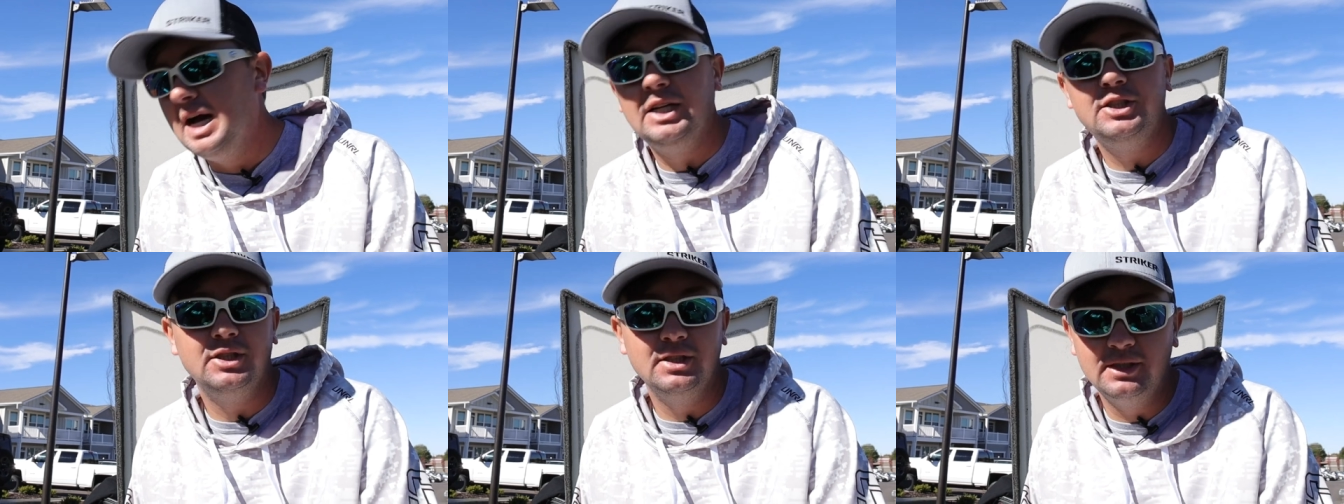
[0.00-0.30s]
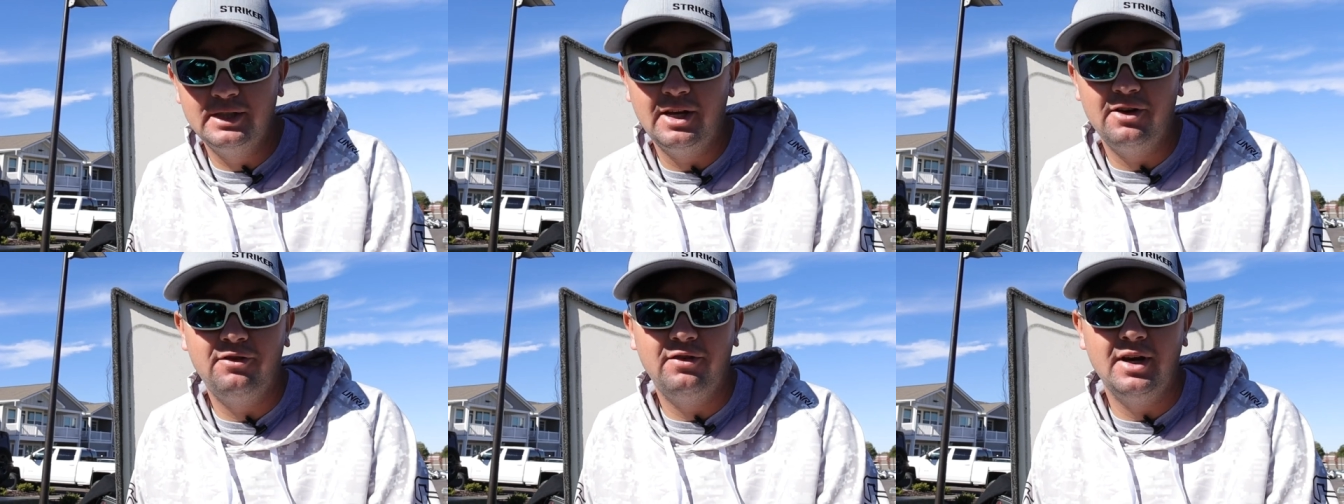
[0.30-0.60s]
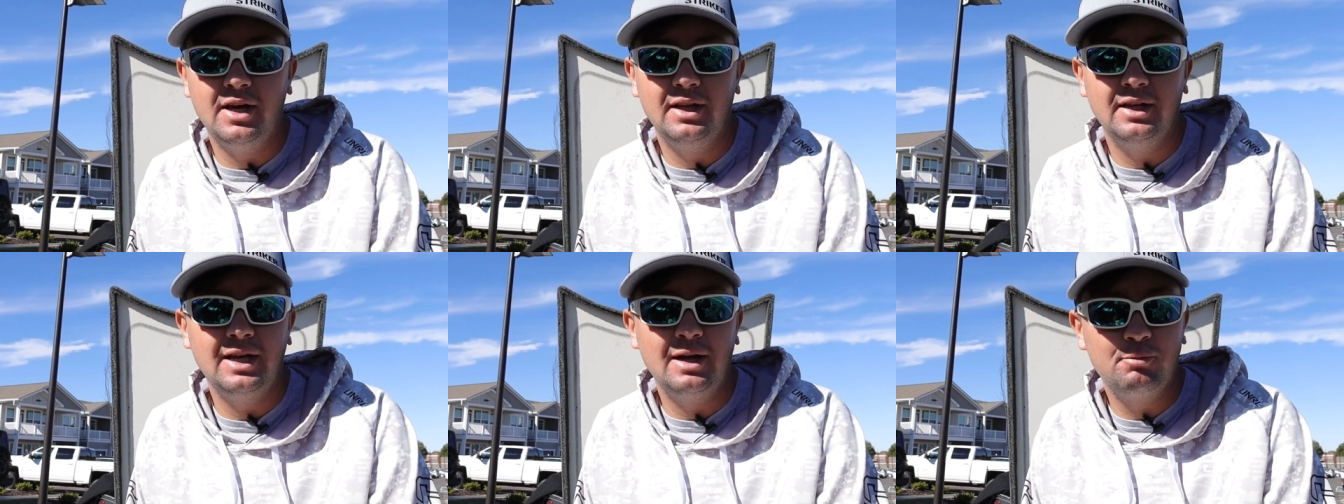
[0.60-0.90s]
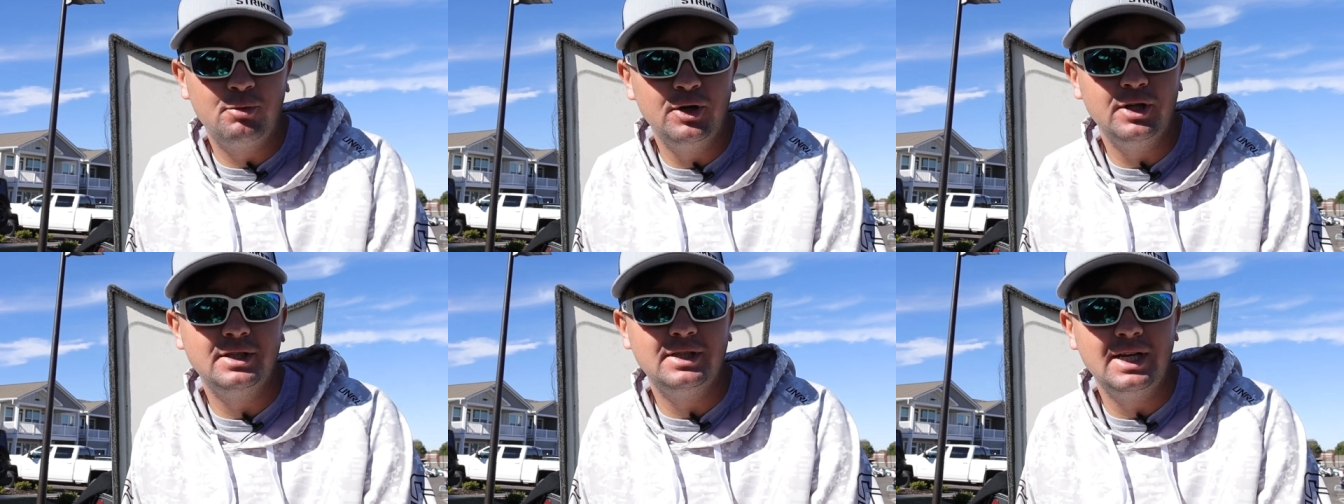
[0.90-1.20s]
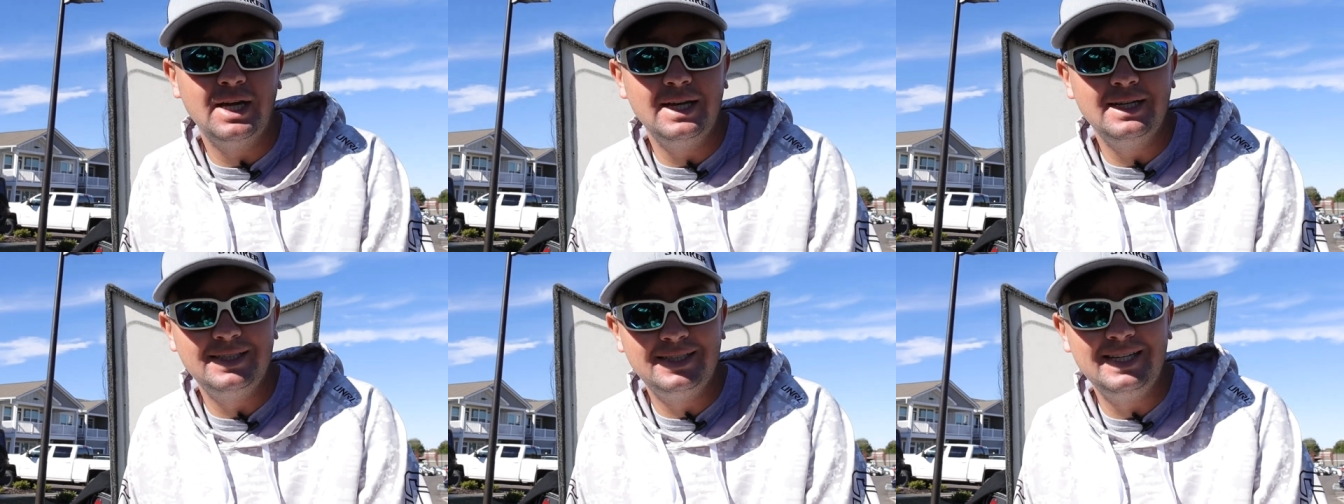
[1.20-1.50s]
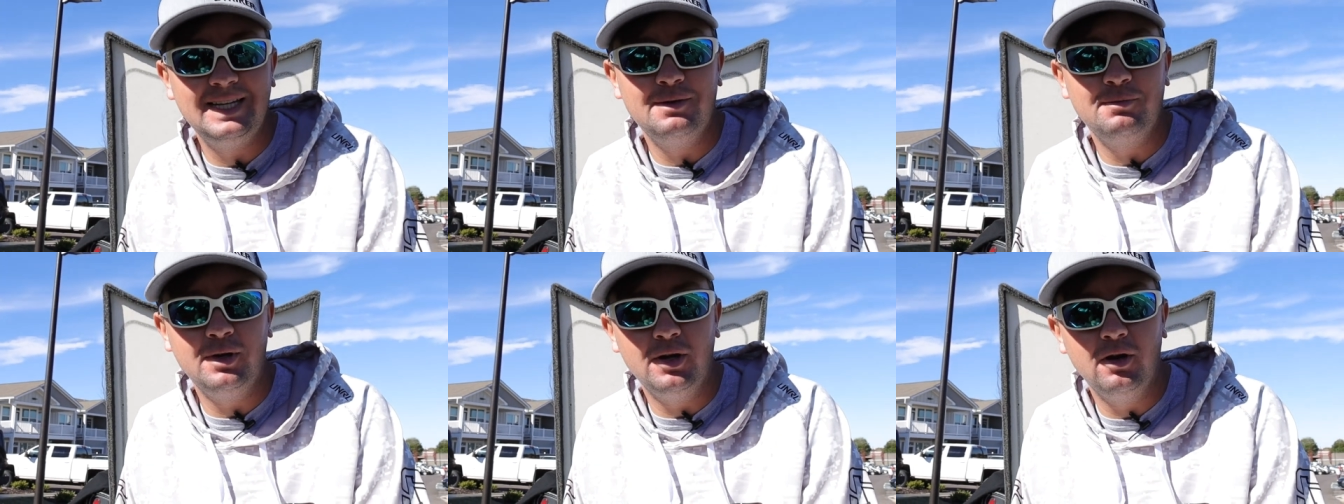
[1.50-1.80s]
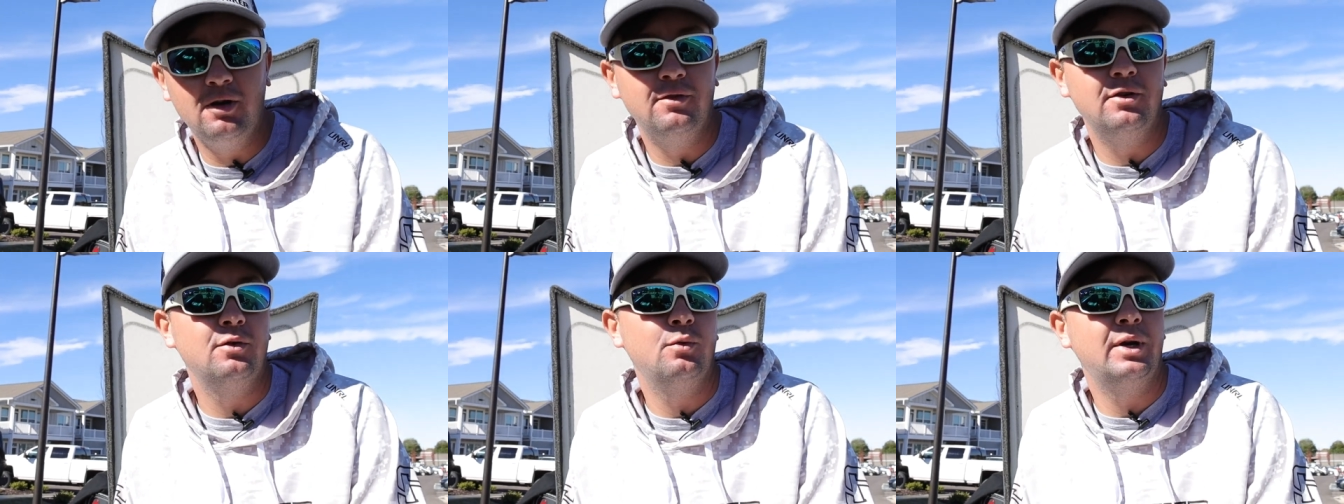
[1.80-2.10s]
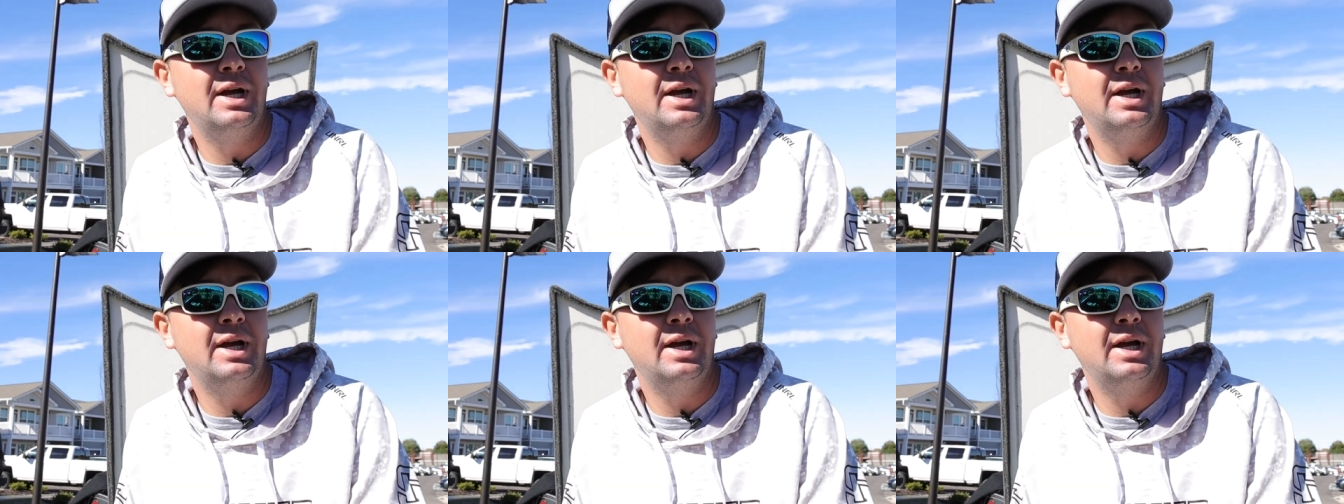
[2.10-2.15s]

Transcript: I shouldn't say finally, I'm pretty sad to see it be over.